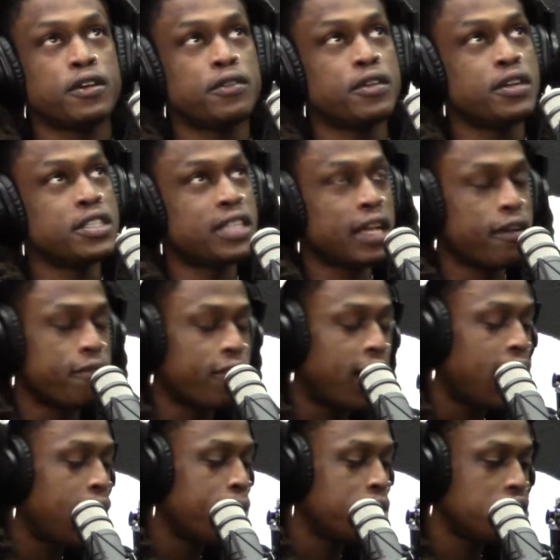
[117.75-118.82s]
it's like a
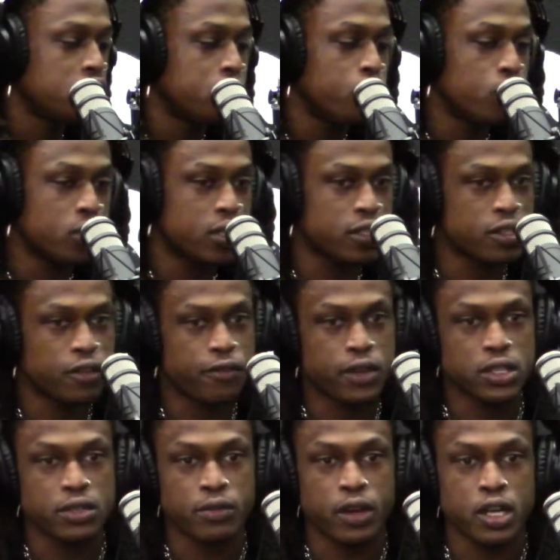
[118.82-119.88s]
vibe. It's just music. So
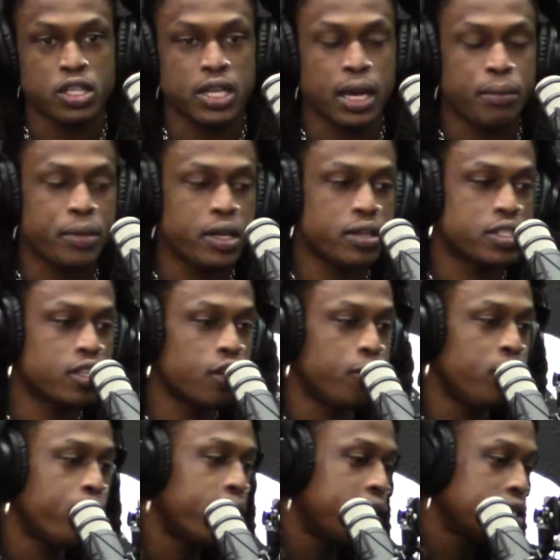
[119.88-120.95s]
first of all, you gotta be yourself,
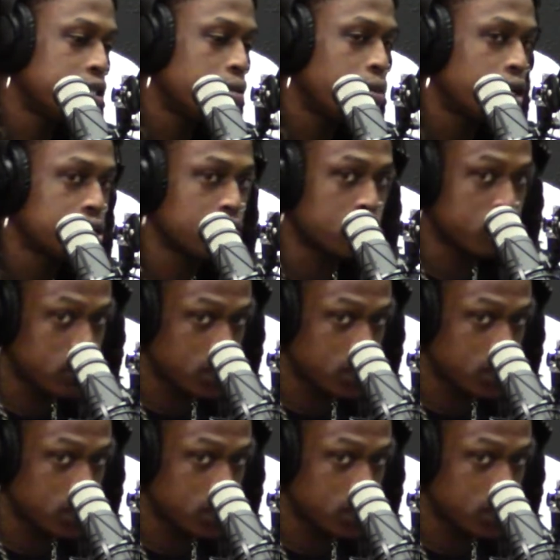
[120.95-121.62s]
be passionate about something.